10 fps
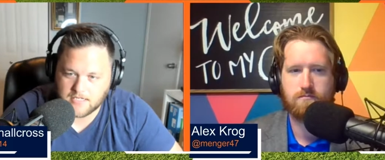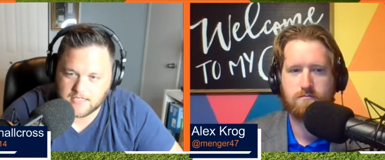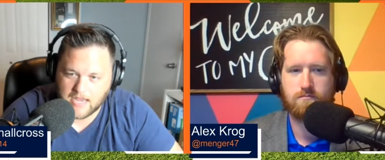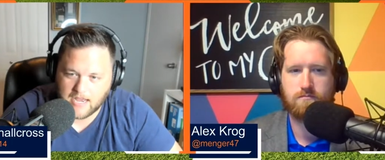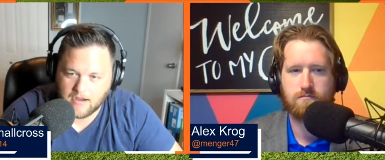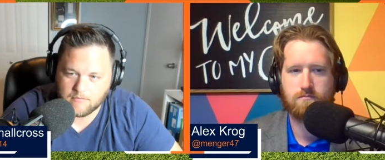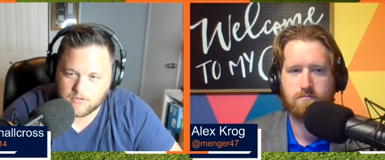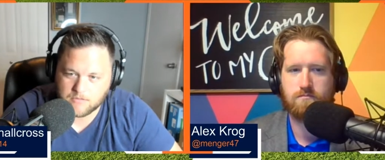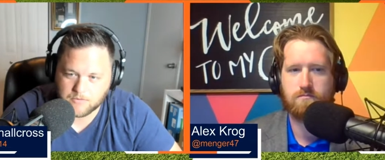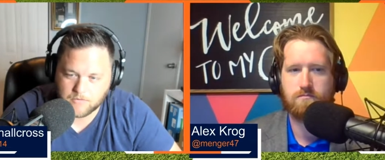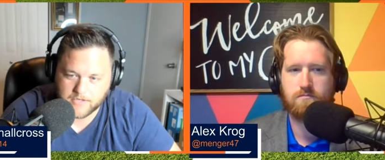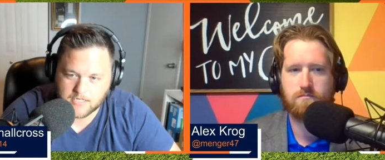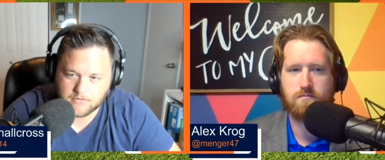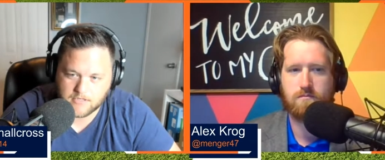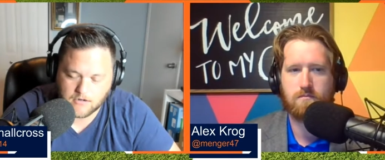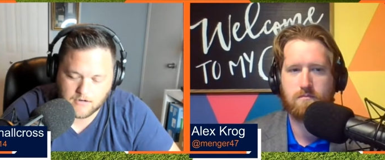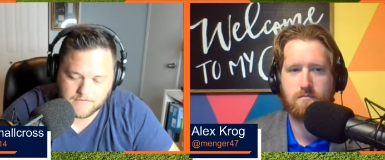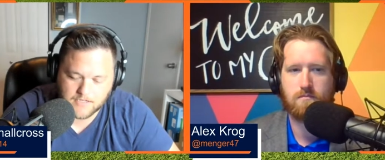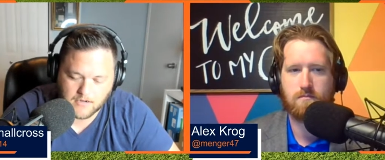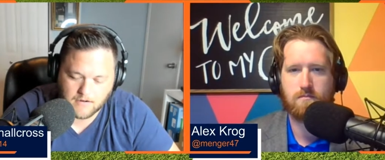Speaker 1: is out multiple weeks with
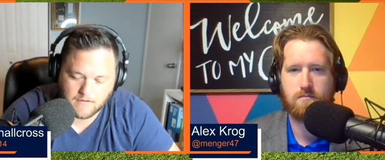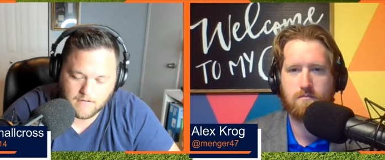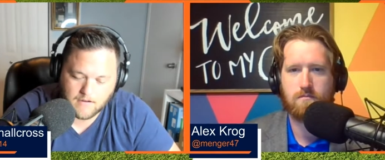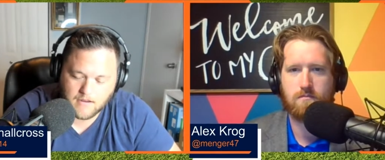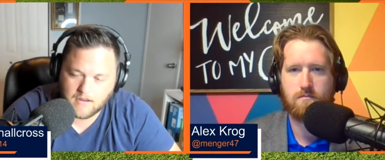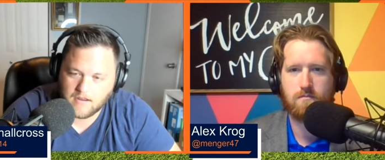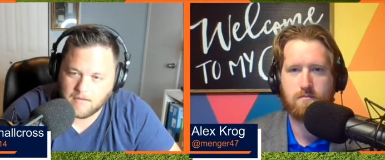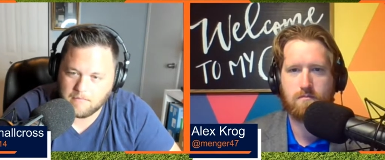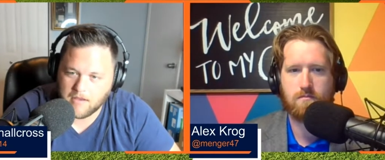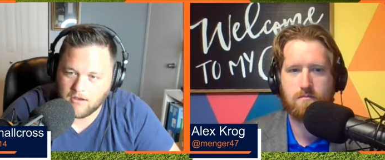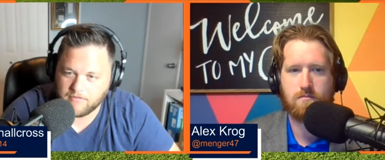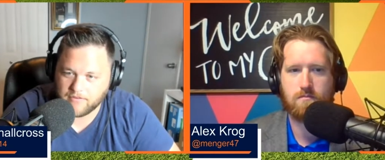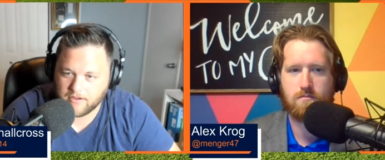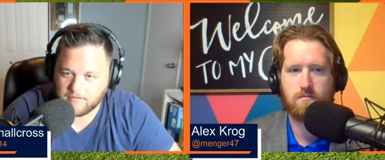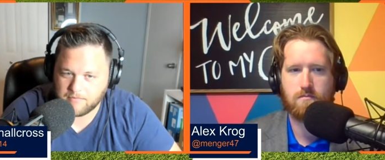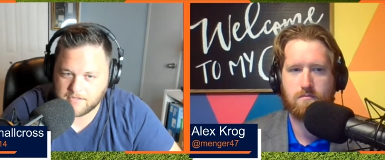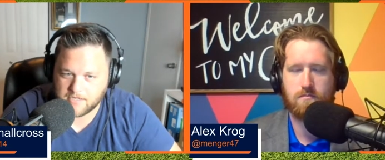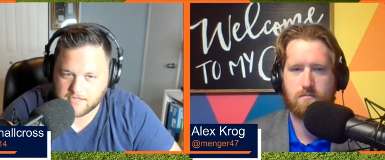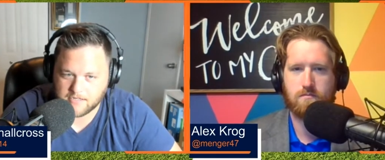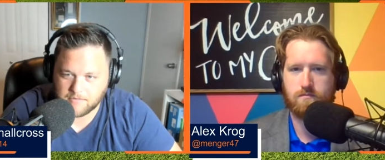turf toe. Melvin
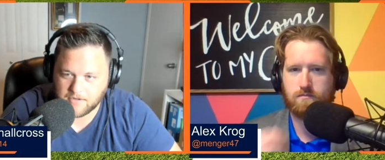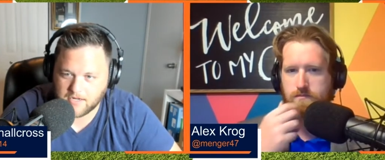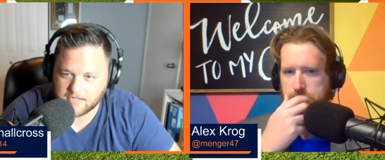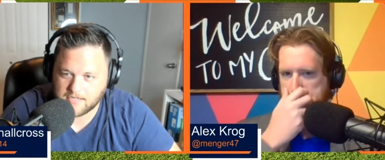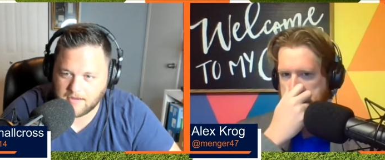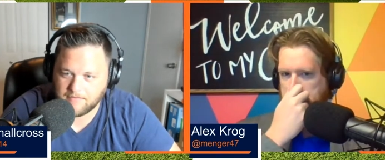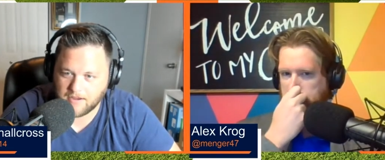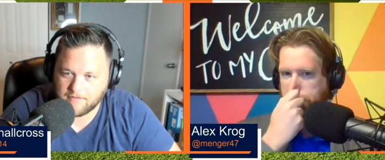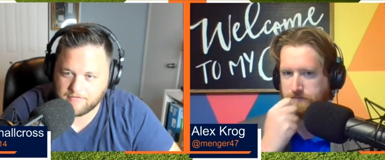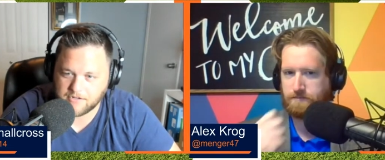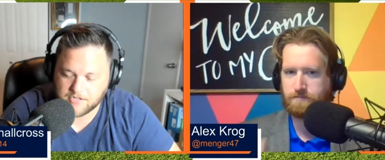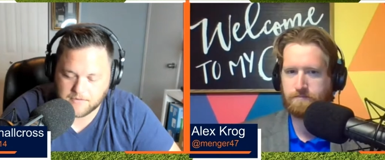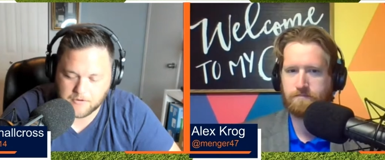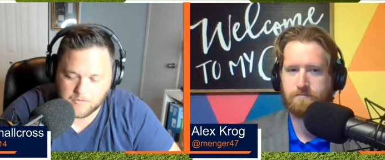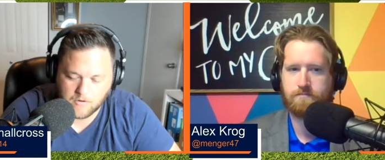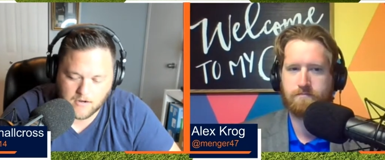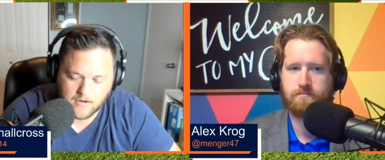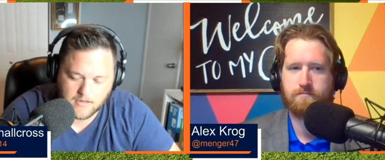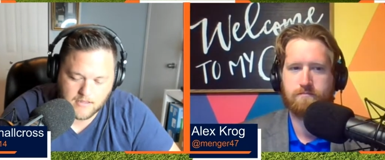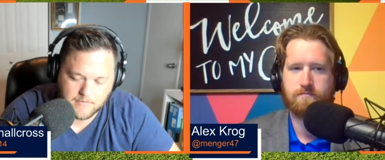potentially being a top five fringe RB
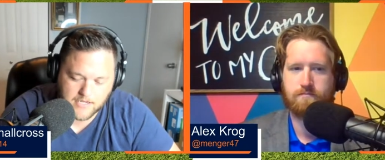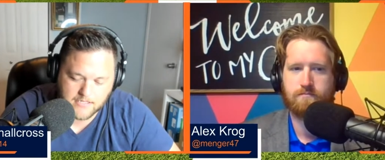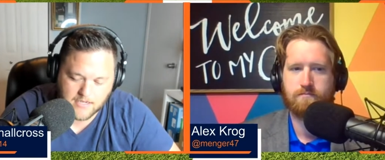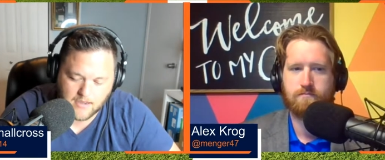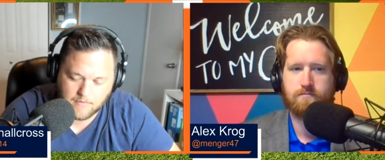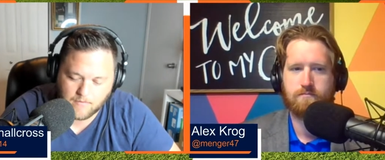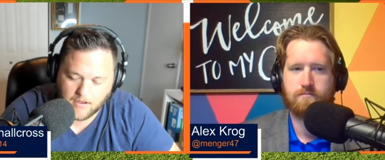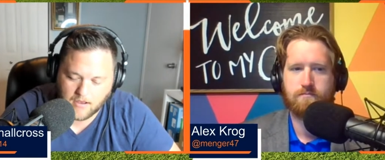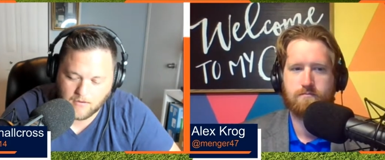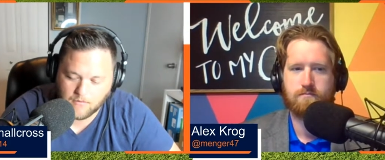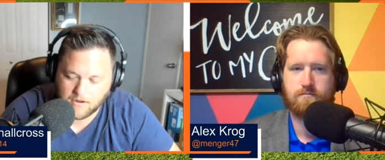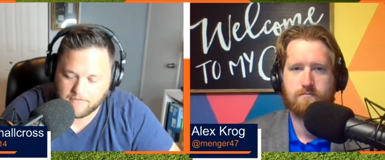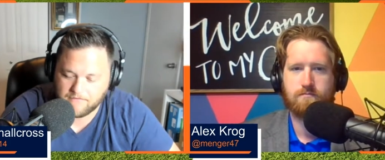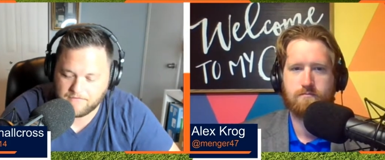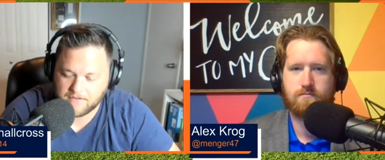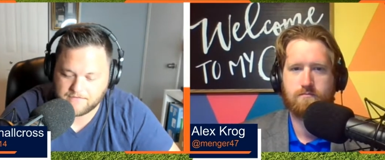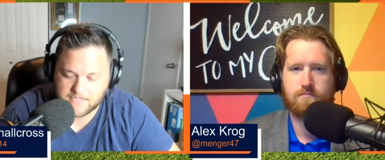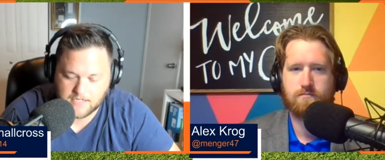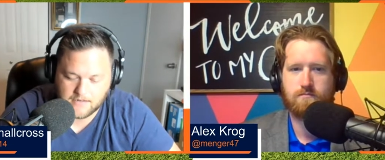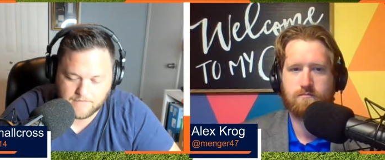one. In the meantime, uh, went
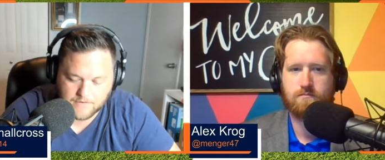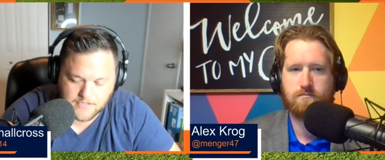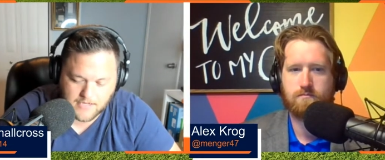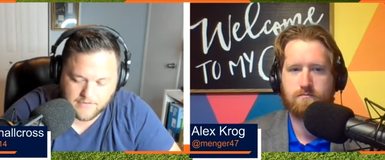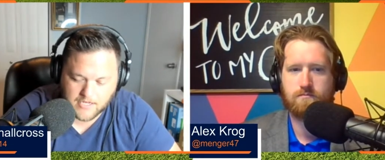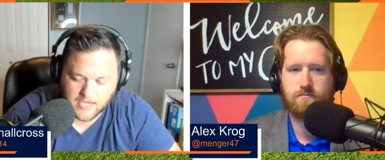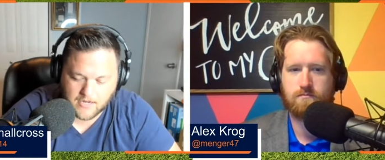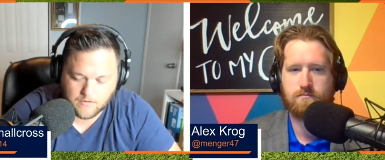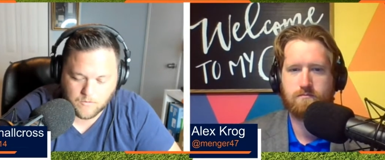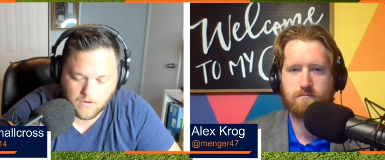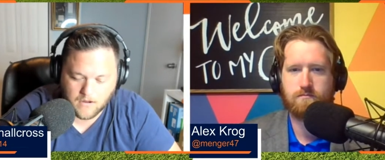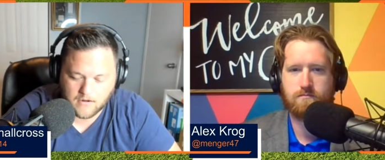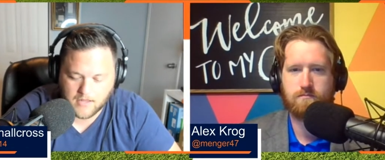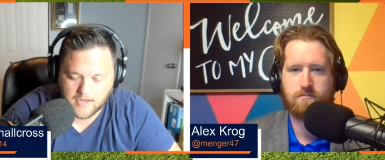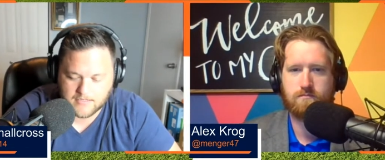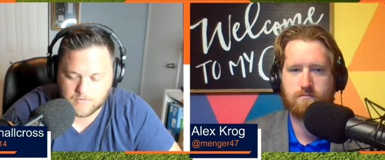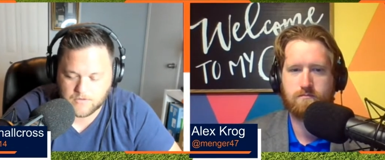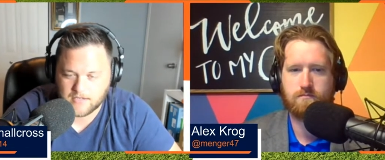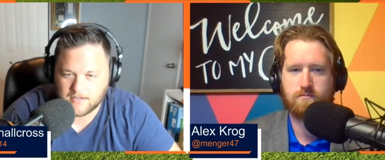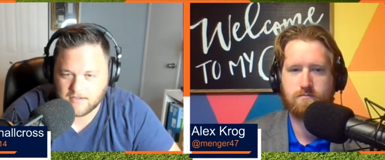fifteen for seventy eight and one last
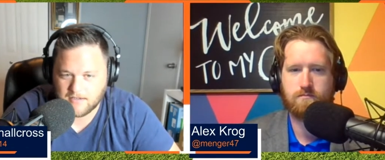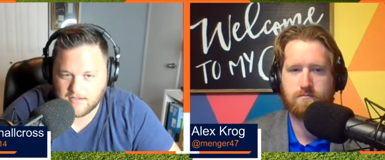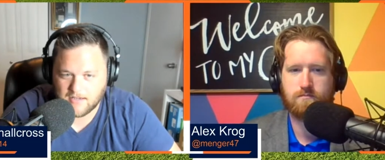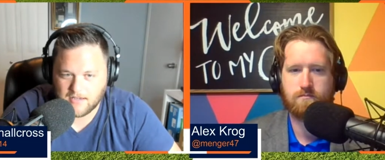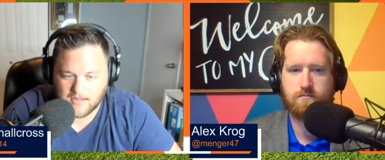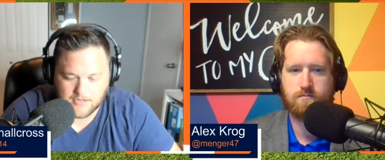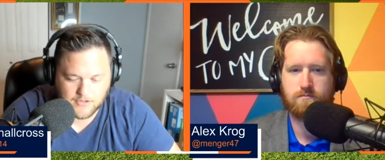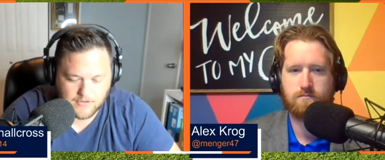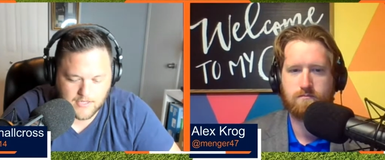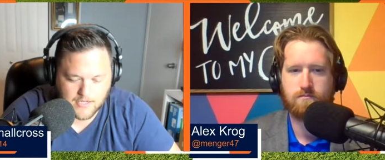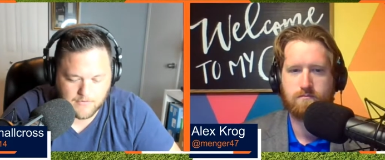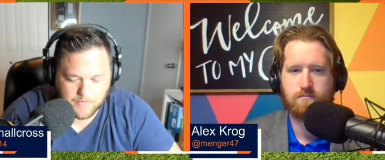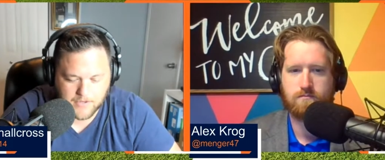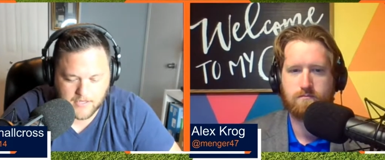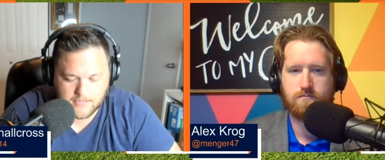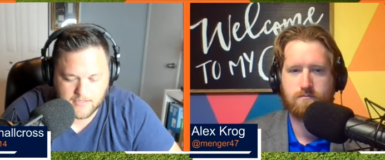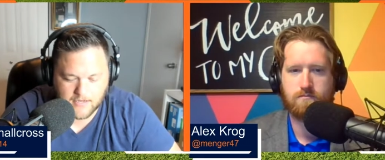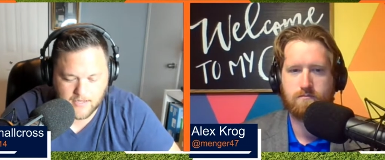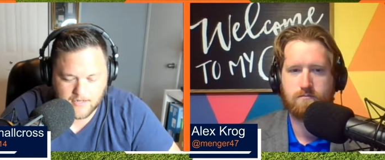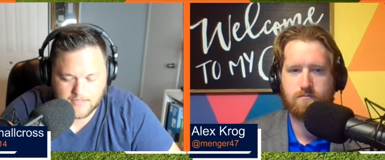week. Uh, do you think he repeats
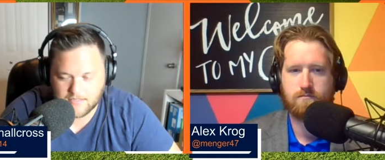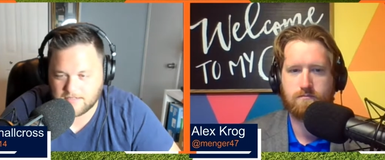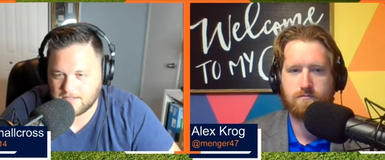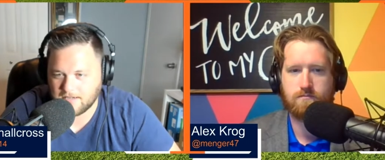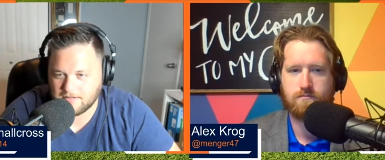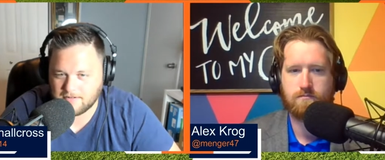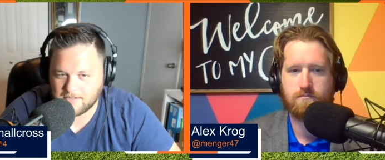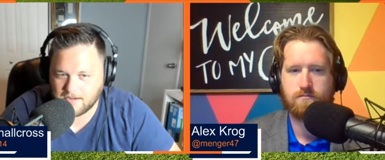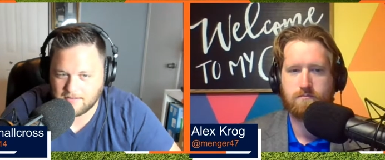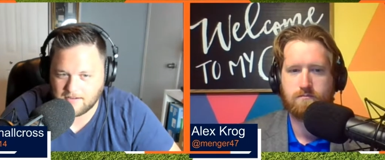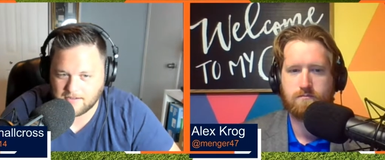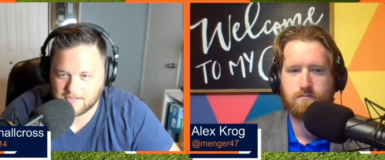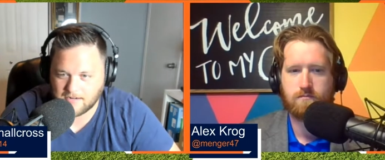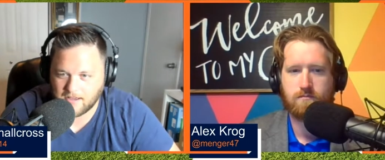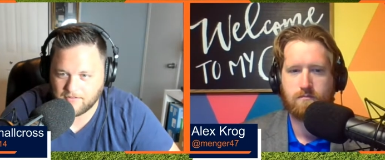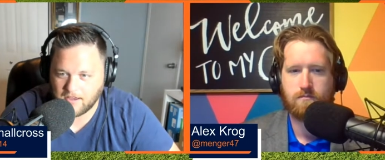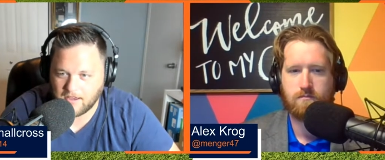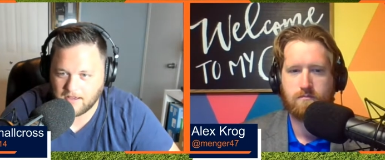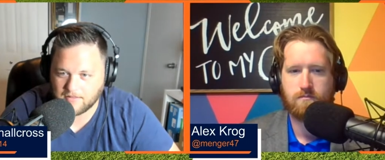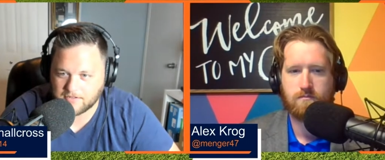against the Steelers? I think he's going to have a
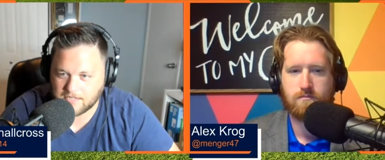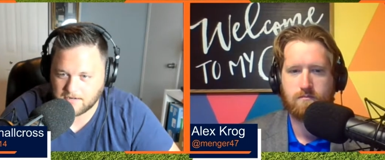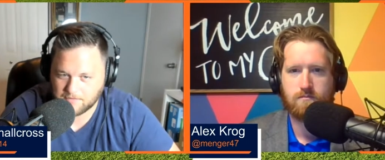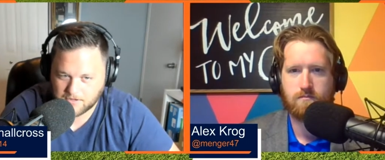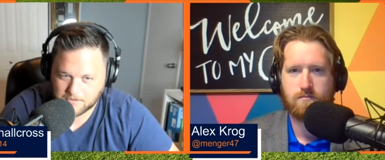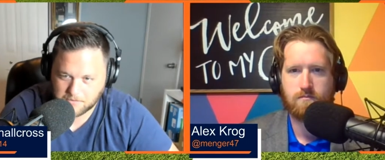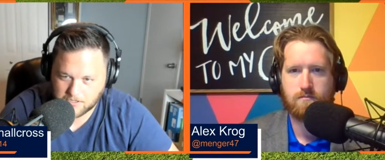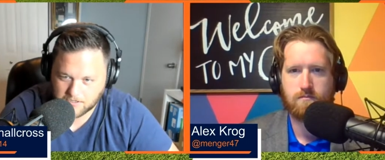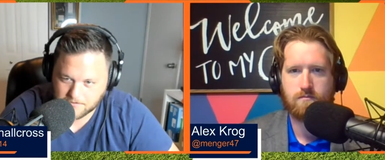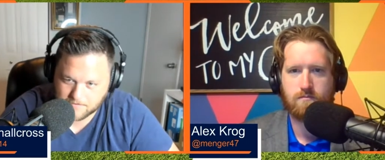hell of a time running the ball.